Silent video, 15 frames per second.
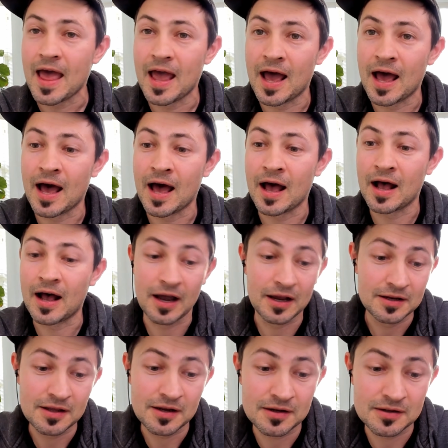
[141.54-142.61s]
I
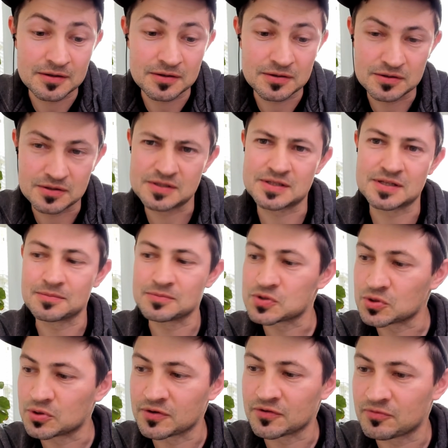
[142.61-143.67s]
needed some
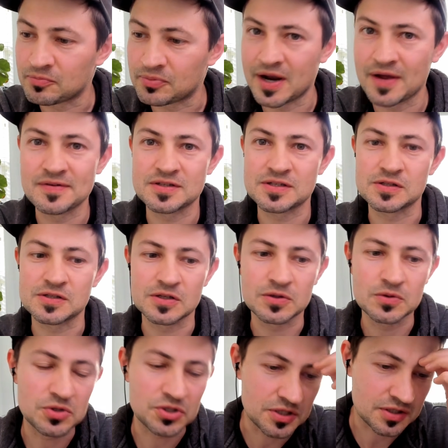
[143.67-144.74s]
sort of privacy
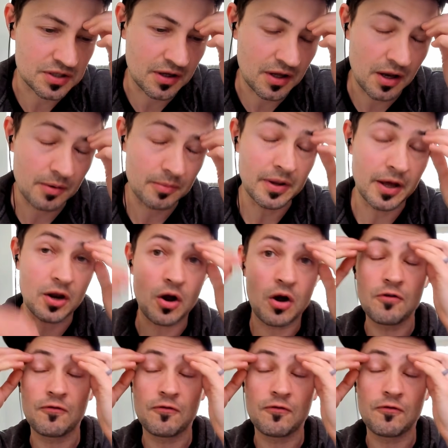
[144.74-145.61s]
solutions, and then I'm like,